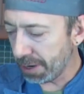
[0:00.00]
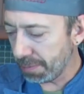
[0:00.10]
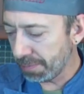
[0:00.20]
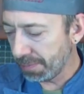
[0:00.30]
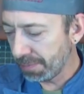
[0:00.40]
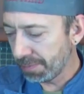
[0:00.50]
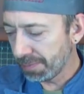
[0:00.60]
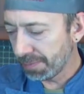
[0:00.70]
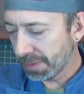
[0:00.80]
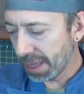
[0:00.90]
here,
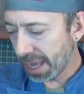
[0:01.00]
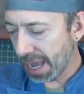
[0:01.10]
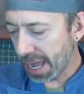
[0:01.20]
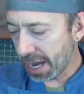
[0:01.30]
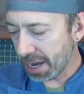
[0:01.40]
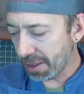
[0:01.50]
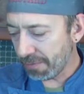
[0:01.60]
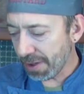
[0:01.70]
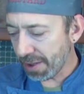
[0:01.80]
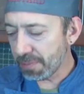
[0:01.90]
and
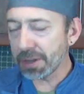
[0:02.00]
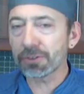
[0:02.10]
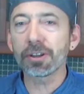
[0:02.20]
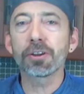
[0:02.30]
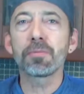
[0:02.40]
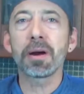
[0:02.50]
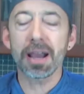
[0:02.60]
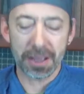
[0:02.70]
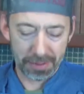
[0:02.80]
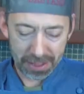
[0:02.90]
another 5 minutes is going to go
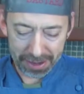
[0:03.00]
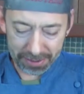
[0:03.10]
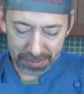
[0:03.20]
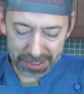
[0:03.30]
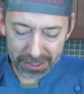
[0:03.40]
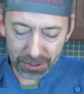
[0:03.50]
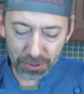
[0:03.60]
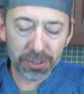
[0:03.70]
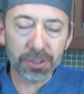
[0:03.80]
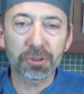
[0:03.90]
by. I'm going to be
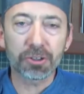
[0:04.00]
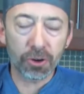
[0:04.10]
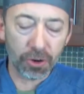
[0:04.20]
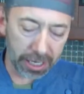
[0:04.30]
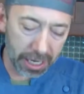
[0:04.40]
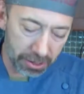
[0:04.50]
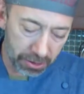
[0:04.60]
doing some stirring,